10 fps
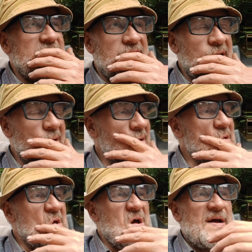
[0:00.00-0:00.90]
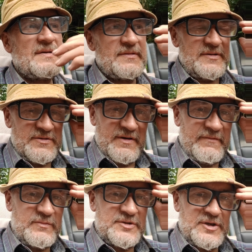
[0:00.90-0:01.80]
in it, and you have
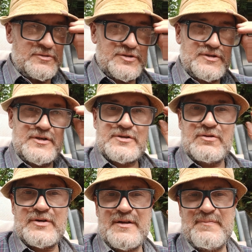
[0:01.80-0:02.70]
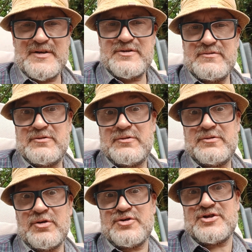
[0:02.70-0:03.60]
it with toast, and it's called gazpacho con
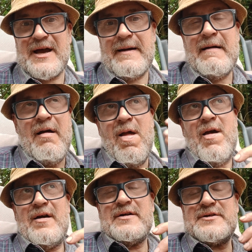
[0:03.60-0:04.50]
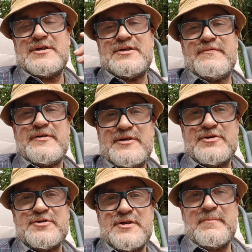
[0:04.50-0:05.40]
tosta. It sounds very
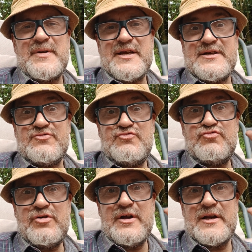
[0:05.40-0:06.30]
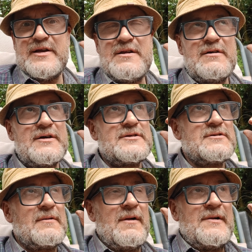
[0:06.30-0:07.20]
exotic, but it is really nice.
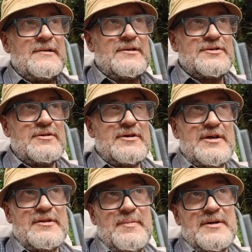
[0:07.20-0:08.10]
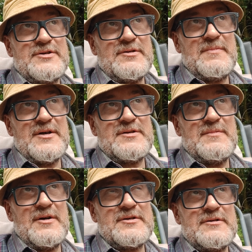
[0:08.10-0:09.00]
So I gazpachoed my
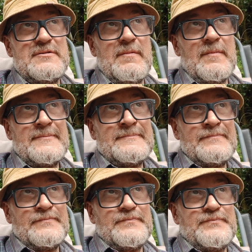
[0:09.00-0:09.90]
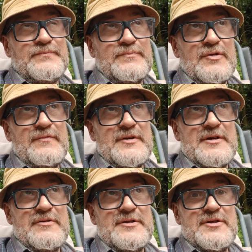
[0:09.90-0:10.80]
tomato, put
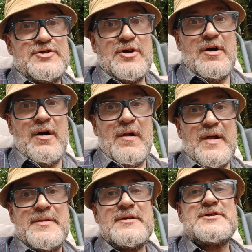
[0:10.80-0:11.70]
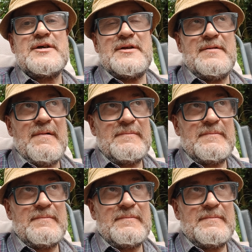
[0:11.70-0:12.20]
vinegar in the jar, in the tin,